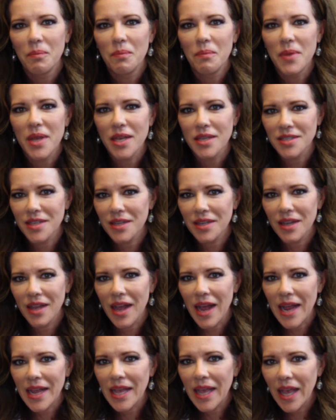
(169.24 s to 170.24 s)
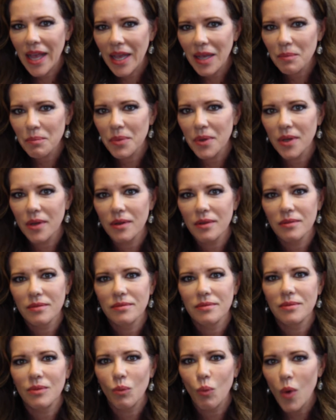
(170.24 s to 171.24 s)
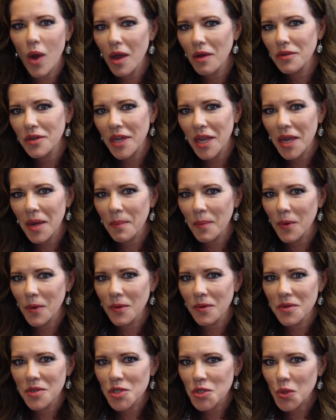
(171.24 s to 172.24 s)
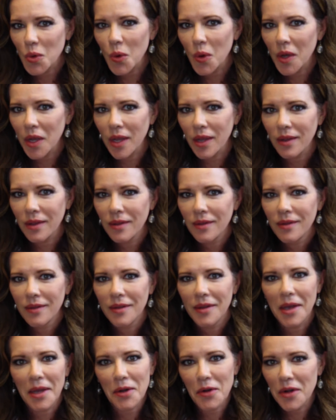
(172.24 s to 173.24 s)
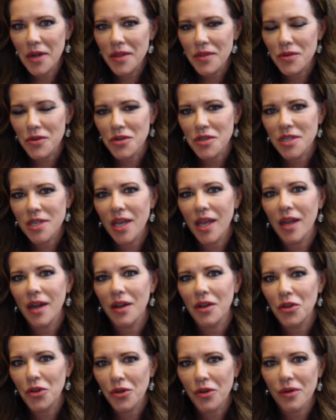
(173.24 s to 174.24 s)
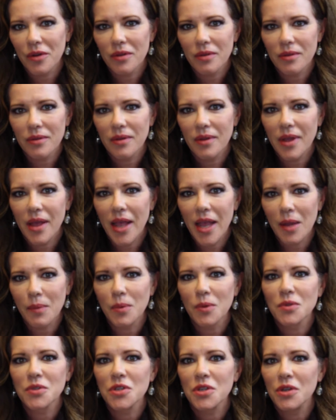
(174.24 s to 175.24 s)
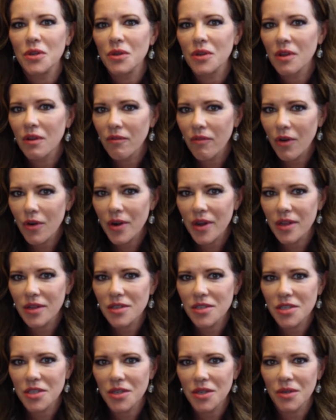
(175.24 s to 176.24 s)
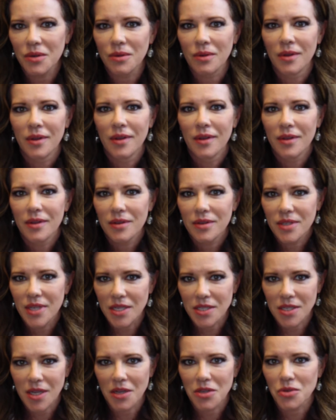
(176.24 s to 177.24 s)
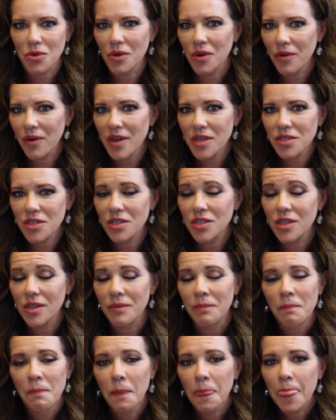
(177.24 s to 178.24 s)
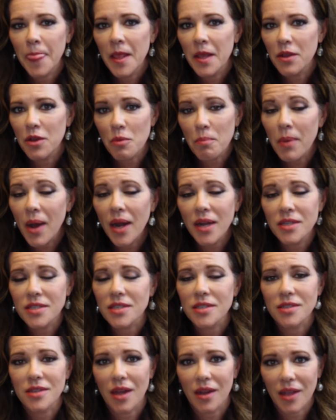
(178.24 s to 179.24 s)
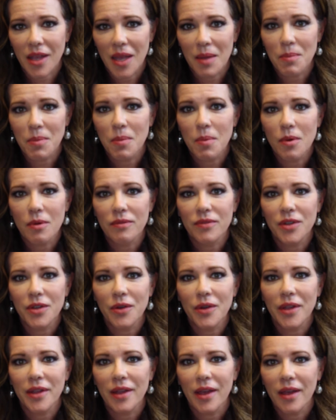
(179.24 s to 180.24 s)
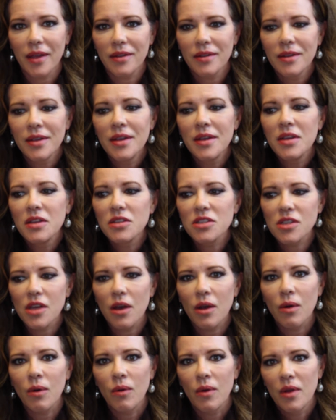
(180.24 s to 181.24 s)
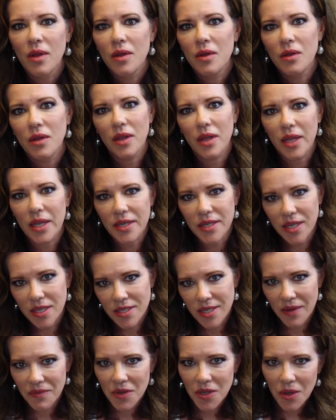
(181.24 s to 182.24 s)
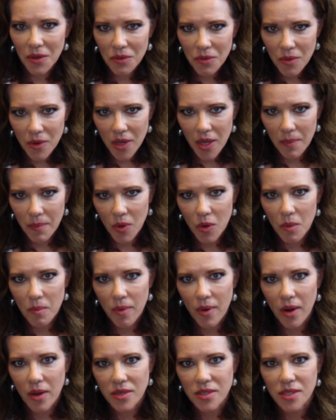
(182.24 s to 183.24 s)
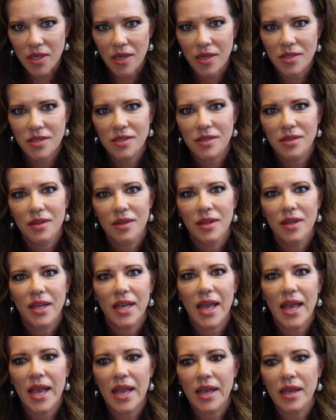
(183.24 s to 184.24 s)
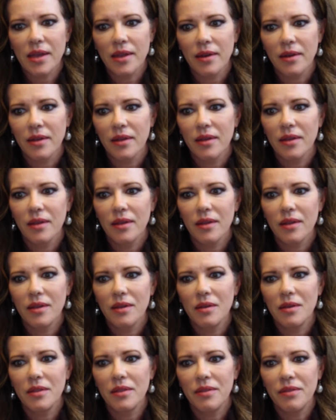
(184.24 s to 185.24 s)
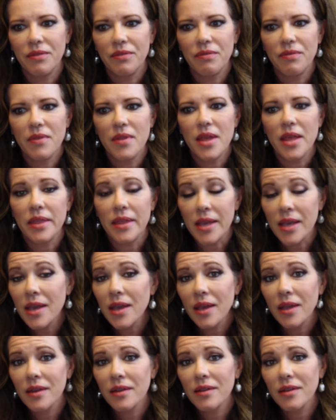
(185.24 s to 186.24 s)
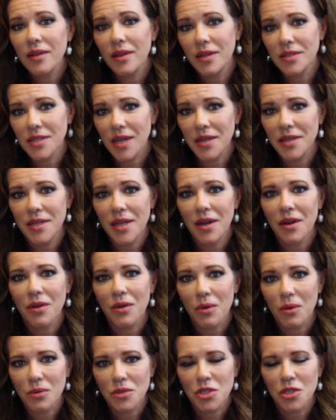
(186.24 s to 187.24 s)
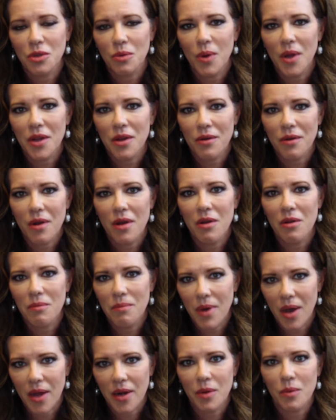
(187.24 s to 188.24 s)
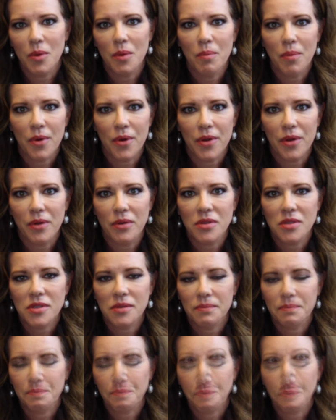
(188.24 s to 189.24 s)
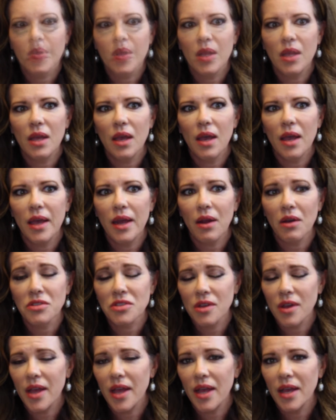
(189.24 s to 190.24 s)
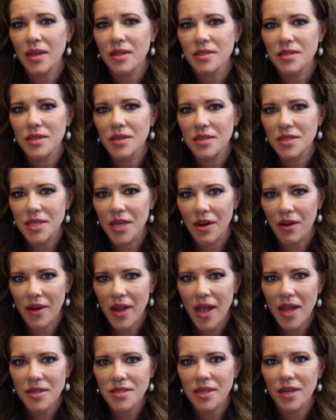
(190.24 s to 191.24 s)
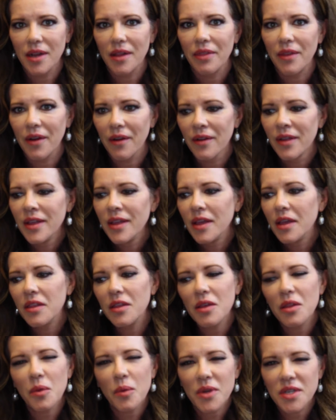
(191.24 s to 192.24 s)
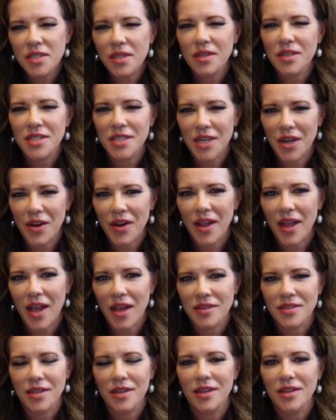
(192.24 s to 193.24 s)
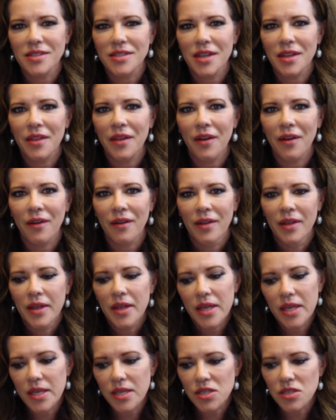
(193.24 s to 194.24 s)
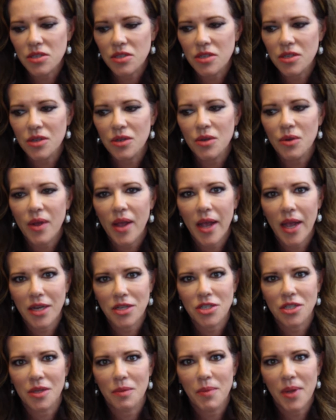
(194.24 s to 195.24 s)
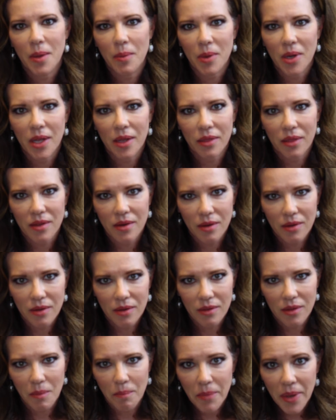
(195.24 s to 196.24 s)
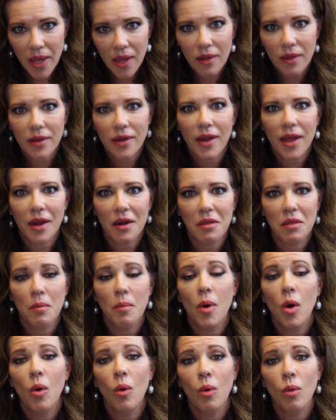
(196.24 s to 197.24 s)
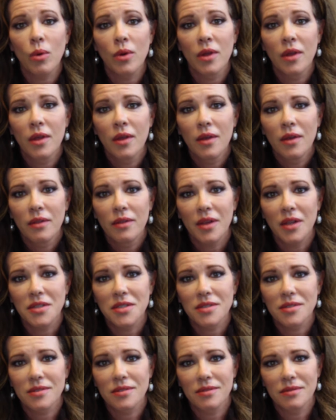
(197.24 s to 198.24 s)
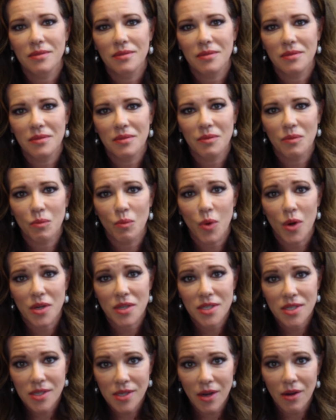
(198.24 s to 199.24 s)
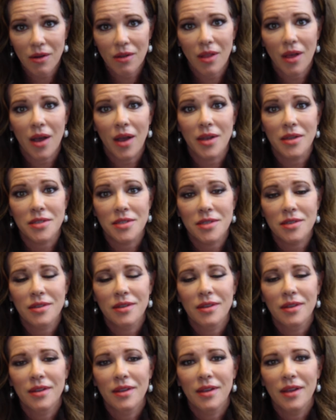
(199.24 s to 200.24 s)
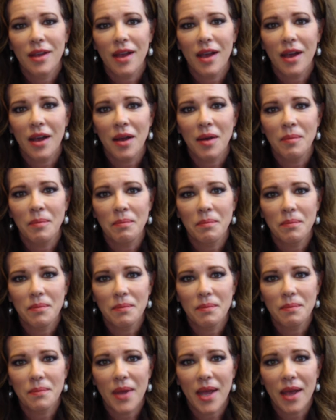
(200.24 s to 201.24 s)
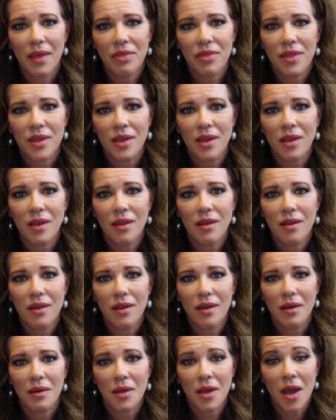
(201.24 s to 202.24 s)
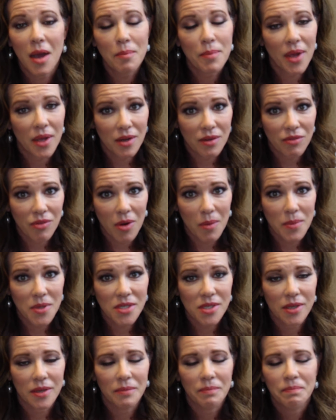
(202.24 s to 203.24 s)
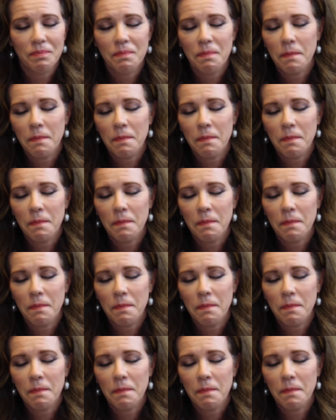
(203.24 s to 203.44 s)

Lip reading: because I can't put wild yam or soy underneath your skin and you're able to convert it to testosterone or estrogen. Your body's just not capable of doing that. So it does have to go through a chemical process, and in the end, it's identical to what your own body would produce. It also has stearic acid in there, and the only reason the stearic acid is in there is to actually be able to get the pellet out of the mold that's where it's sterilized at the compounding pharmacy.